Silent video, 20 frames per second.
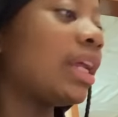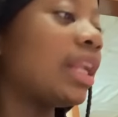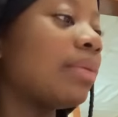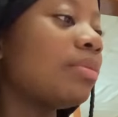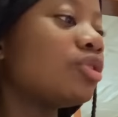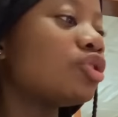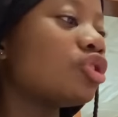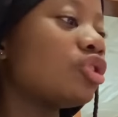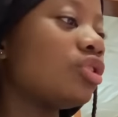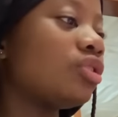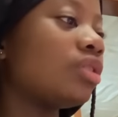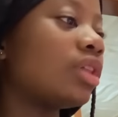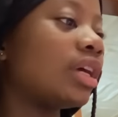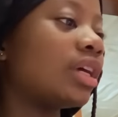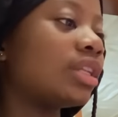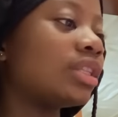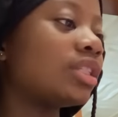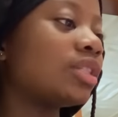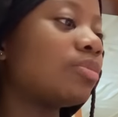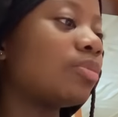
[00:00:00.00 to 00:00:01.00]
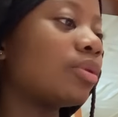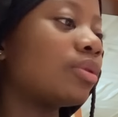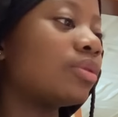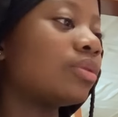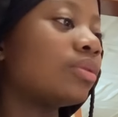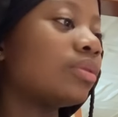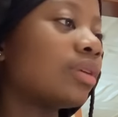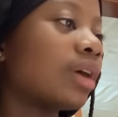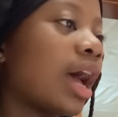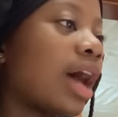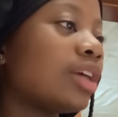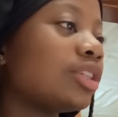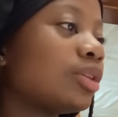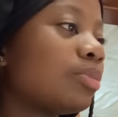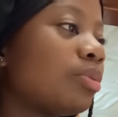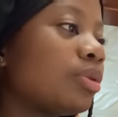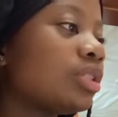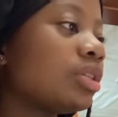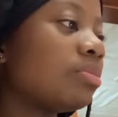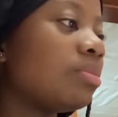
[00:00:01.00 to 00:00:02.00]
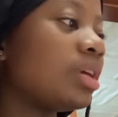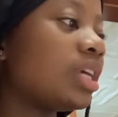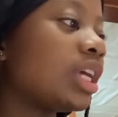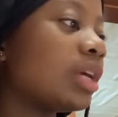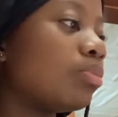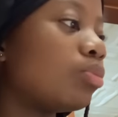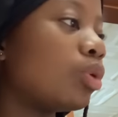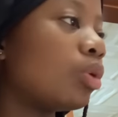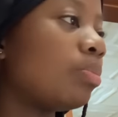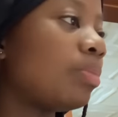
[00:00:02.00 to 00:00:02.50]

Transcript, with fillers: Let me show you the inspo. I was supposed to make it more